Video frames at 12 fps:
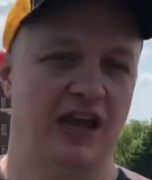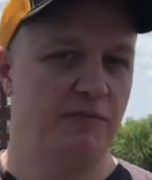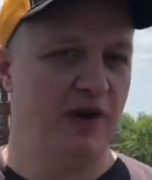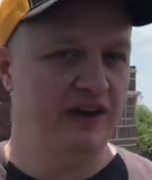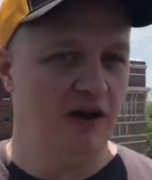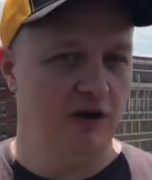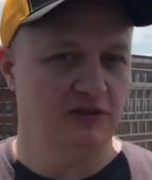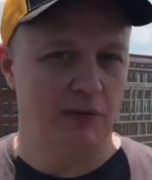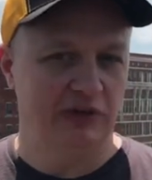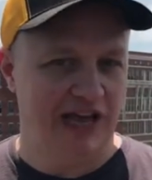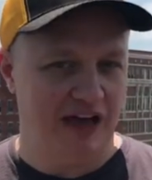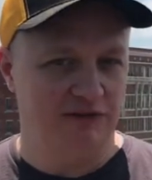Everybody knows
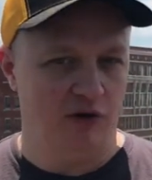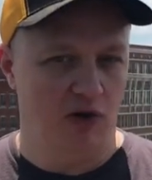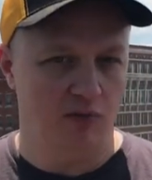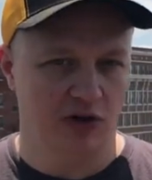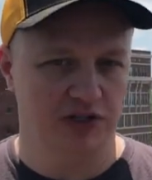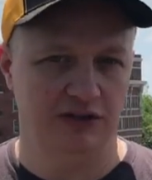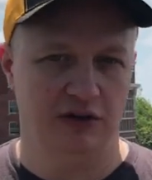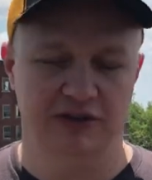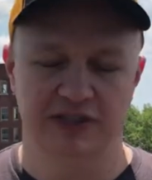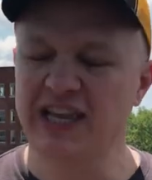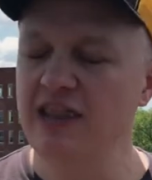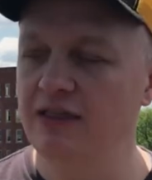I'm a lifelong martial
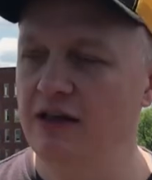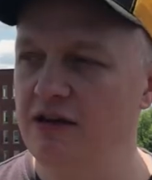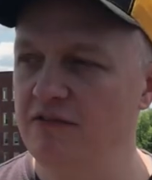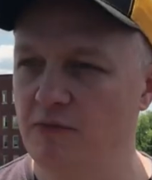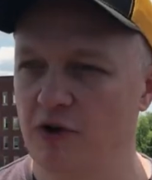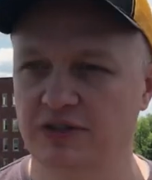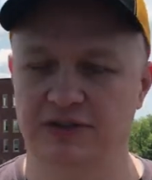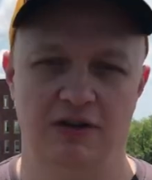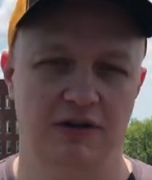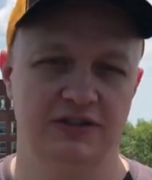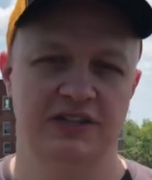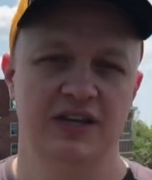artist. I love martial
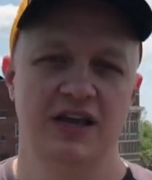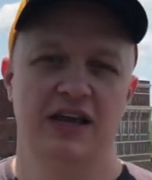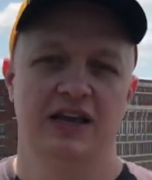arts.